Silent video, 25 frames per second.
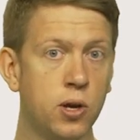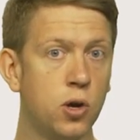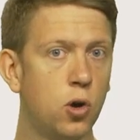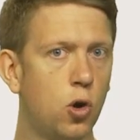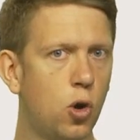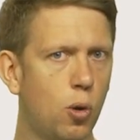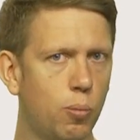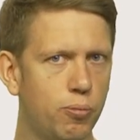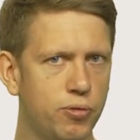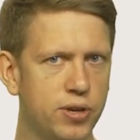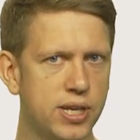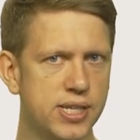
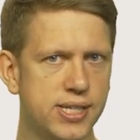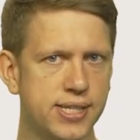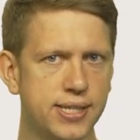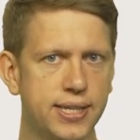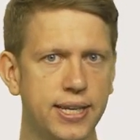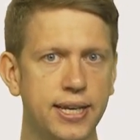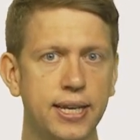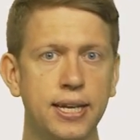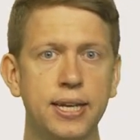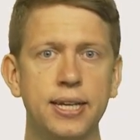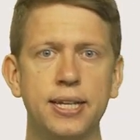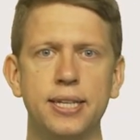
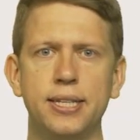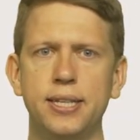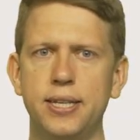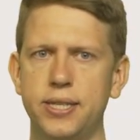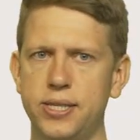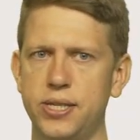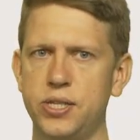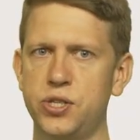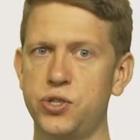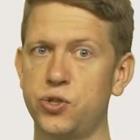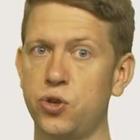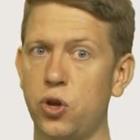Obviously,
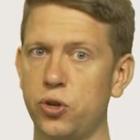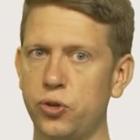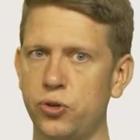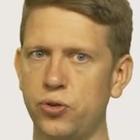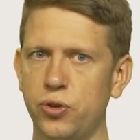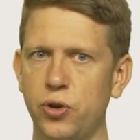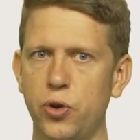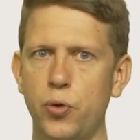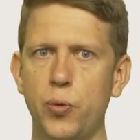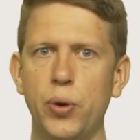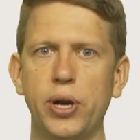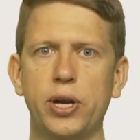this is not
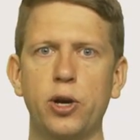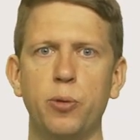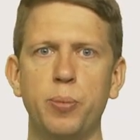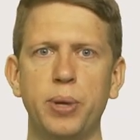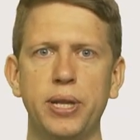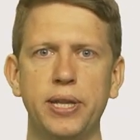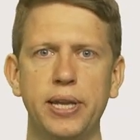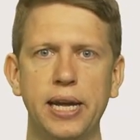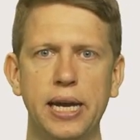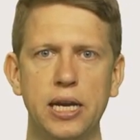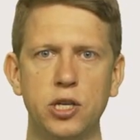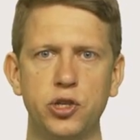a
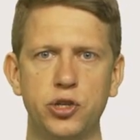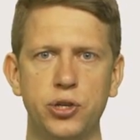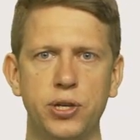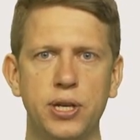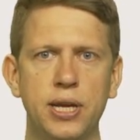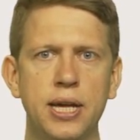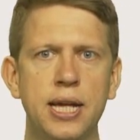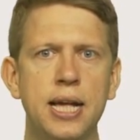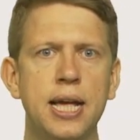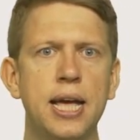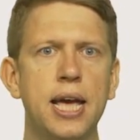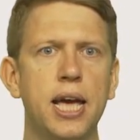recommendation,
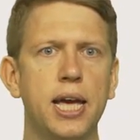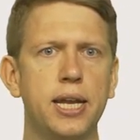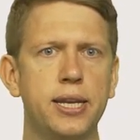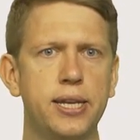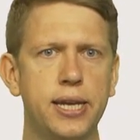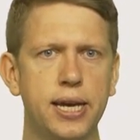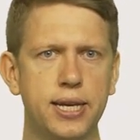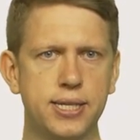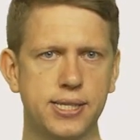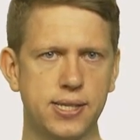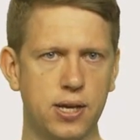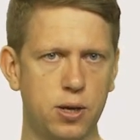and
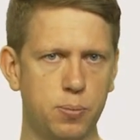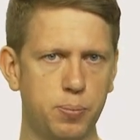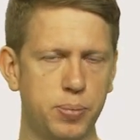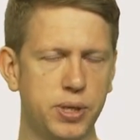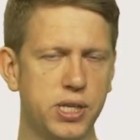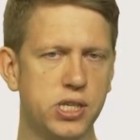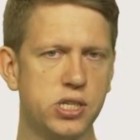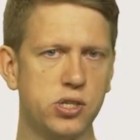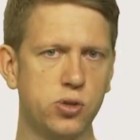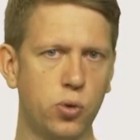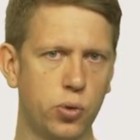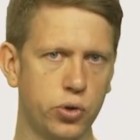the
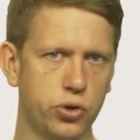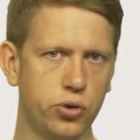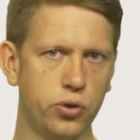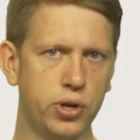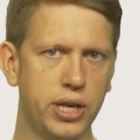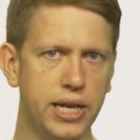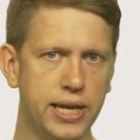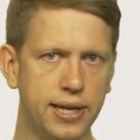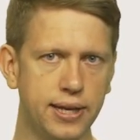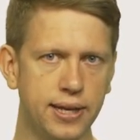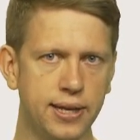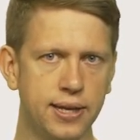example is not
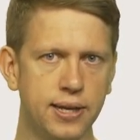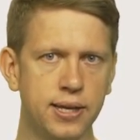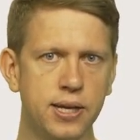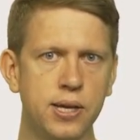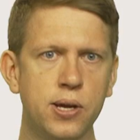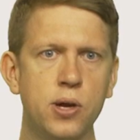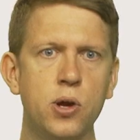unique.